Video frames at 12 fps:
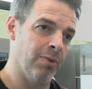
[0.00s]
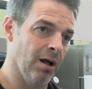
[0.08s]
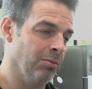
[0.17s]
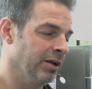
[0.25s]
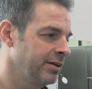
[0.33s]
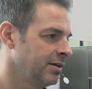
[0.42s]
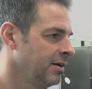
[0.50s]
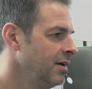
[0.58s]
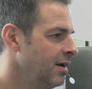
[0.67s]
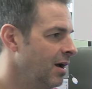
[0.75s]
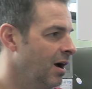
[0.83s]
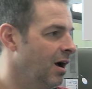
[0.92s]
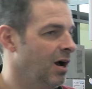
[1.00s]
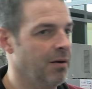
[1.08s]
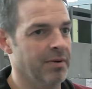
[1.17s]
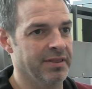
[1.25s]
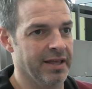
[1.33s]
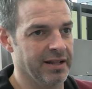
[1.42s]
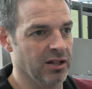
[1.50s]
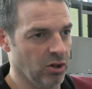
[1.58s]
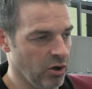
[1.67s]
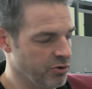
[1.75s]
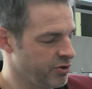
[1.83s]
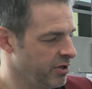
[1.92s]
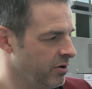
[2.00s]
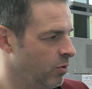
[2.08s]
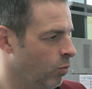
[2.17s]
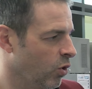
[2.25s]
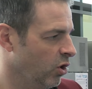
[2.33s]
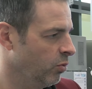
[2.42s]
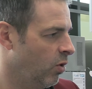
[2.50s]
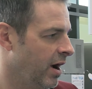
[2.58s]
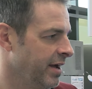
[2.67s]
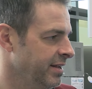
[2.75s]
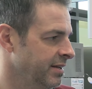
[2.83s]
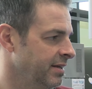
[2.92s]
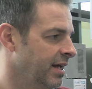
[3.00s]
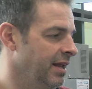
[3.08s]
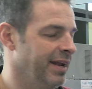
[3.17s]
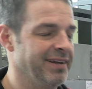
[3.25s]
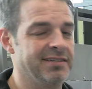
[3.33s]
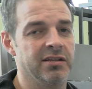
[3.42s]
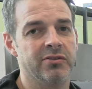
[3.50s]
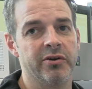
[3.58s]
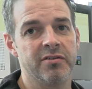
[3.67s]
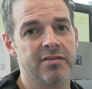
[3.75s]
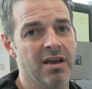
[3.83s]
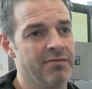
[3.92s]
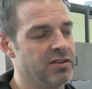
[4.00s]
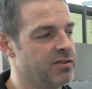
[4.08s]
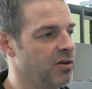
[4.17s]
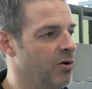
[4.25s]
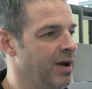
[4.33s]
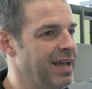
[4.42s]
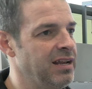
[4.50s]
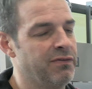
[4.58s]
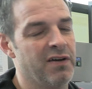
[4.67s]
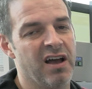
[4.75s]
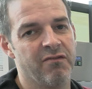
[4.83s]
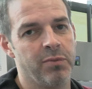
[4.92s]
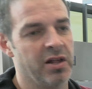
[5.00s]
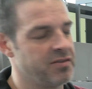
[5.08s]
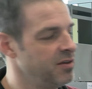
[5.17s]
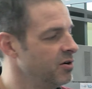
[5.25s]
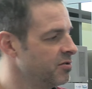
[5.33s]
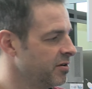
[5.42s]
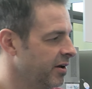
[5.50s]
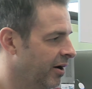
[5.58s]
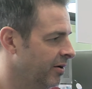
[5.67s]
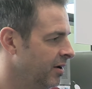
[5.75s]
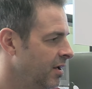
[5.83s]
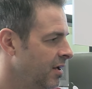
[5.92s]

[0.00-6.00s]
public and then launched it worldwide in 1937, so 85 plus years ago.